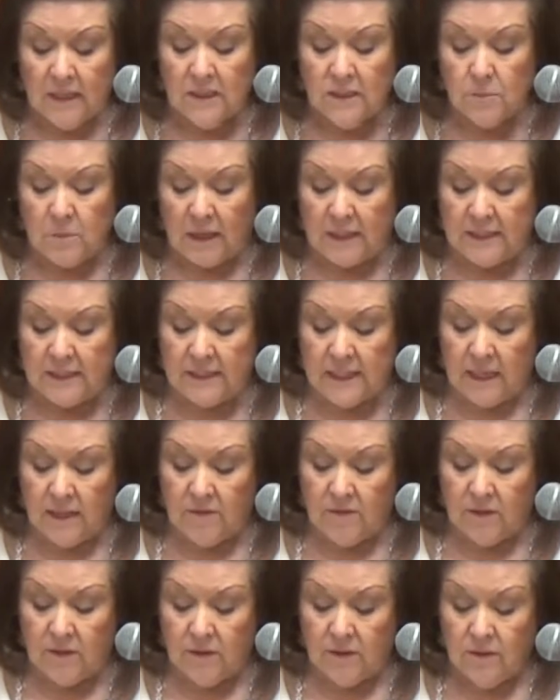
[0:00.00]
is my
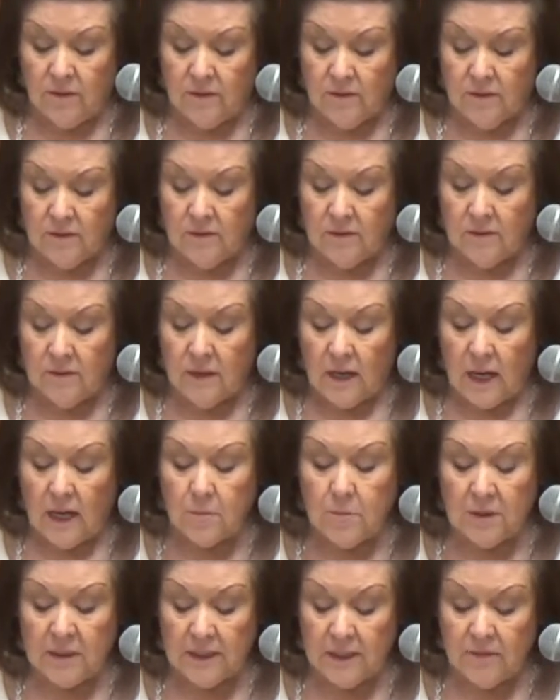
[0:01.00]
Savior.
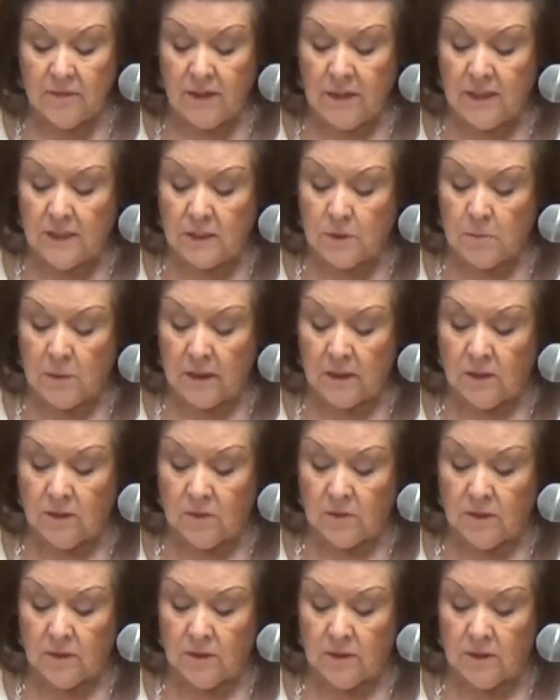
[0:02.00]
I believe he is my
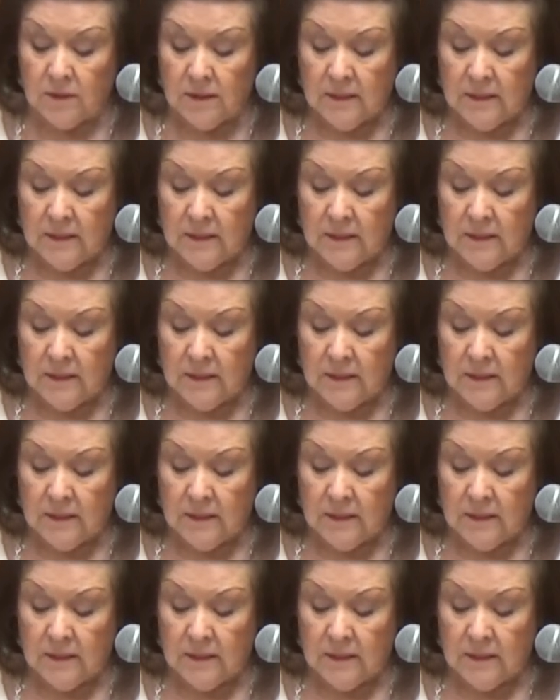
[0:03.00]
Lord,